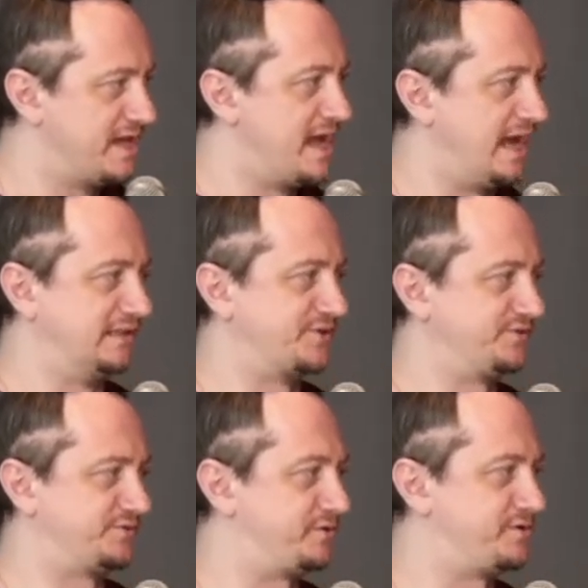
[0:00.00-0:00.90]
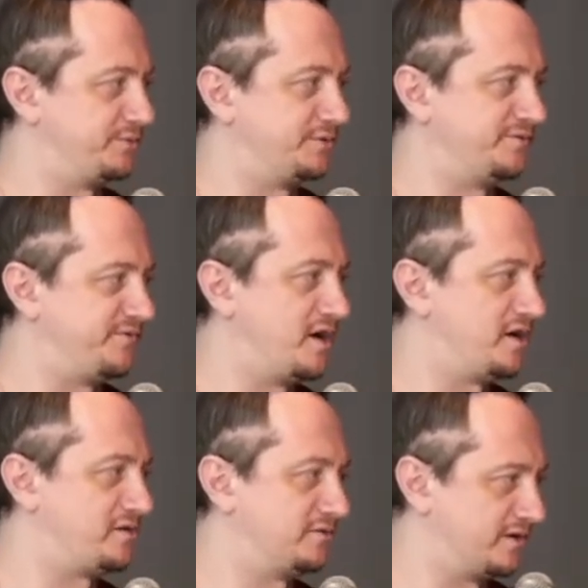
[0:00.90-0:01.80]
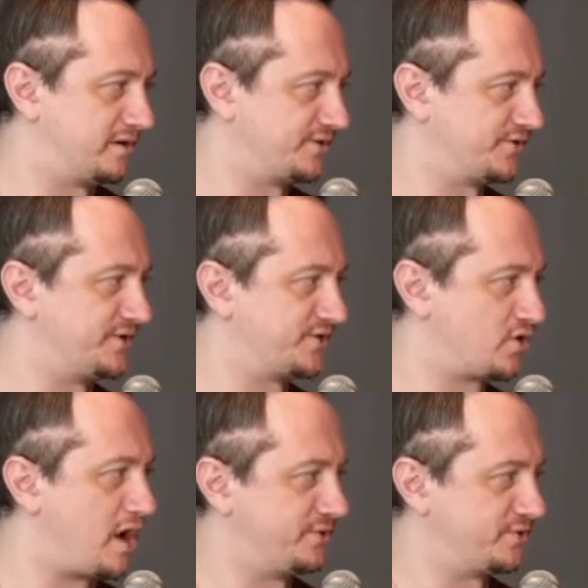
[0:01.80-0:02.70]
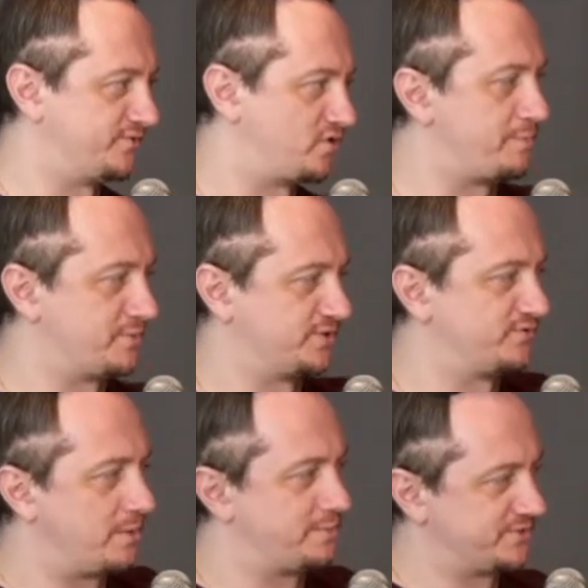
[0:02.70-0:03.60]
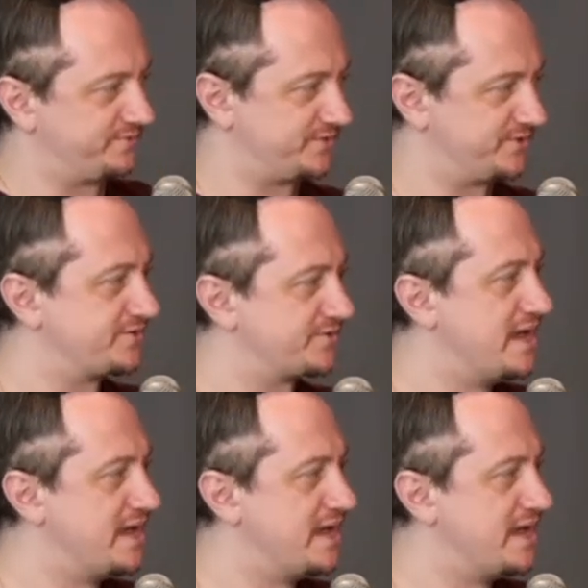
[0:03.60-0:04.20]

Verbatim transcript: and listened to Earth, Wind, and Fire on like cassettes, copies of copies of copies of cassettes,